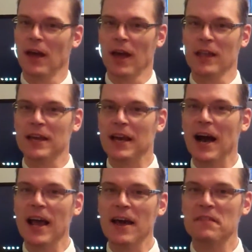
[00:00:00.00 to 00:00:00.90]
and you
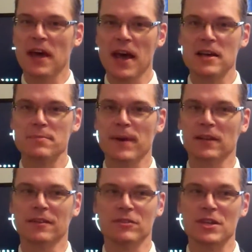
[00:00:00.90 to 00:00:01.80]
got to have that
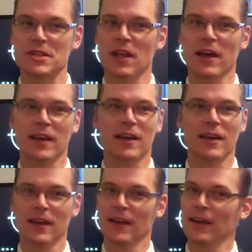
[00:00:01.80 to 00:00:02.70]
aspect of just like,
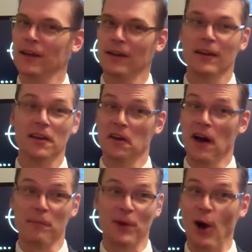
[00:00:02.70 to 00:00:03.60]

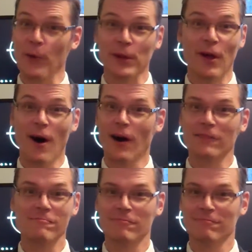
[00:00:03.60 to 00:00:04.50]
I'm going
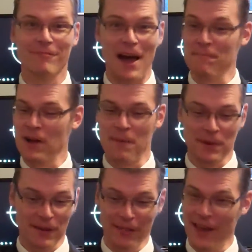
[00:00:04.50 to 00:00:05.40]
long, I'm
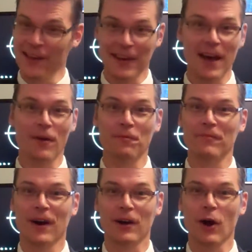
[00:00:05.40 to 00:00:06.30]
going to lay it down,
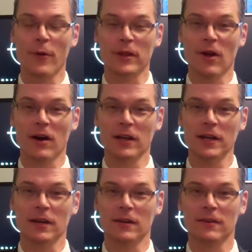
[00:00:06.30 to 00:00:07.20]
I'm going long
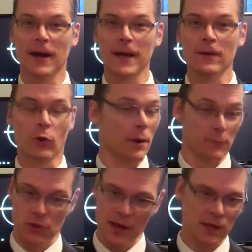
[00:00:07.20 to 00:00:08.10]
here, right? Or
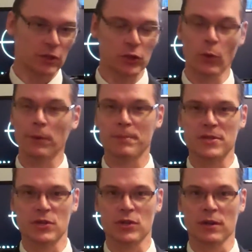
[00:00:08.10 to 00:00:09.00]
I'm taking a short
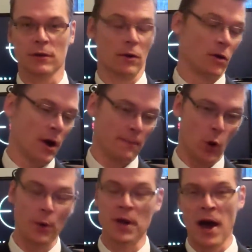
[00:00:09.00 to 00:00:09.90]
position here, or I'm
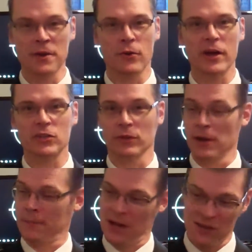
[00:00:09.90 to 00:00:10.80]
going non-directional here,
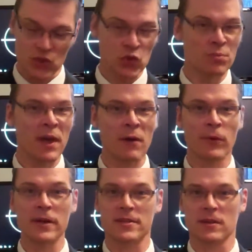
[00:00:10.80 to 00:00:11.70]
I'm going to assume that
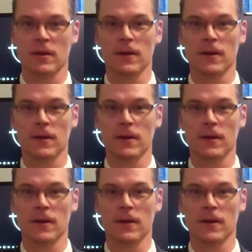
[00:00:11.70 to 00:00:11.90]
risk.